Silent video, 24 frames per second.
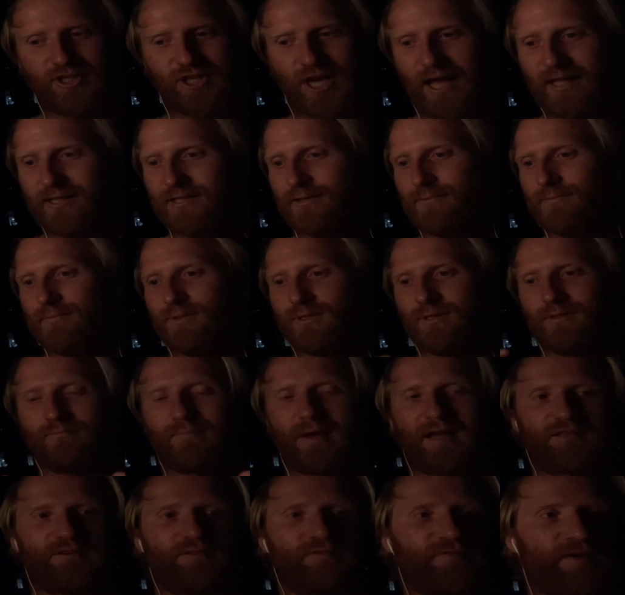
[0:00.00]
atoms and
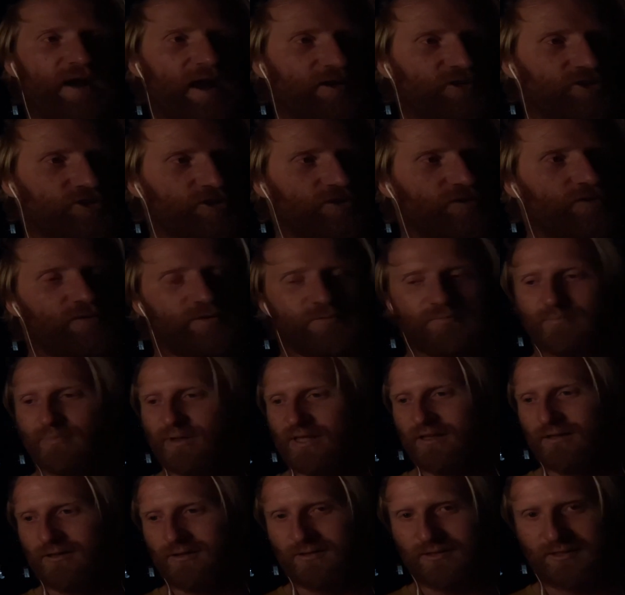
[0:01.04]
manufacture and
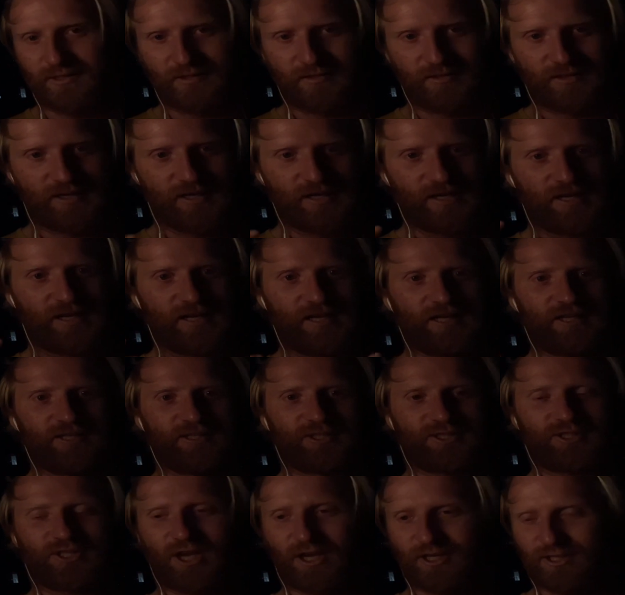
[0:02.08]
build and
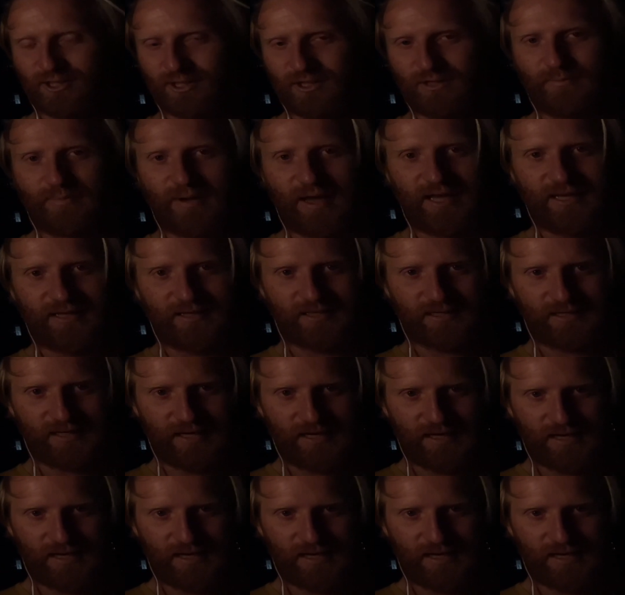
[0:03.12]
discuss and debate,